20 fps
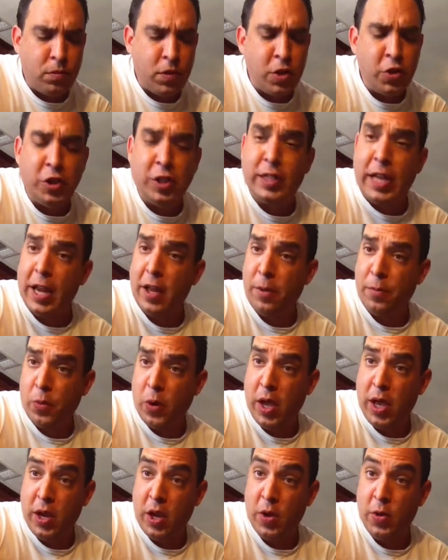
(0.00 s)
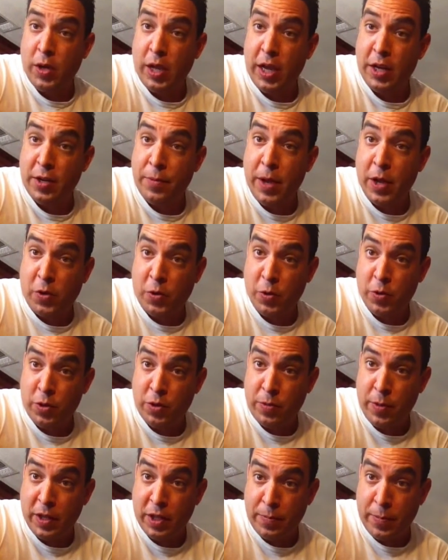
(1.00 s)
stale bread, okay, to make
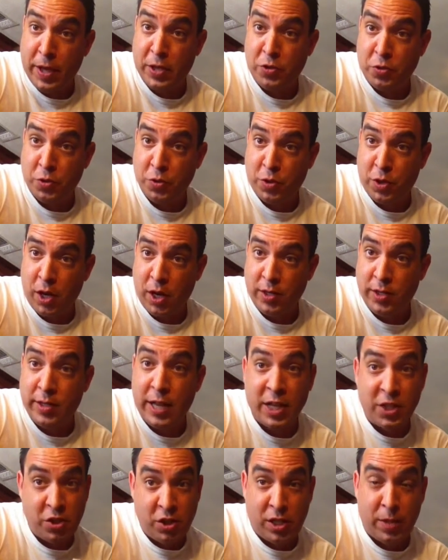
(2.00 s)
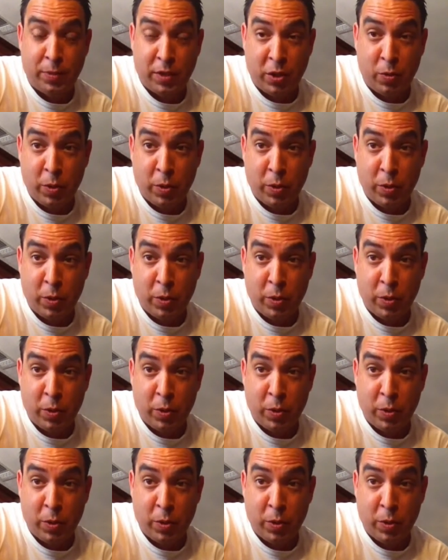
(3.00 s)
the best croutons, and that's typically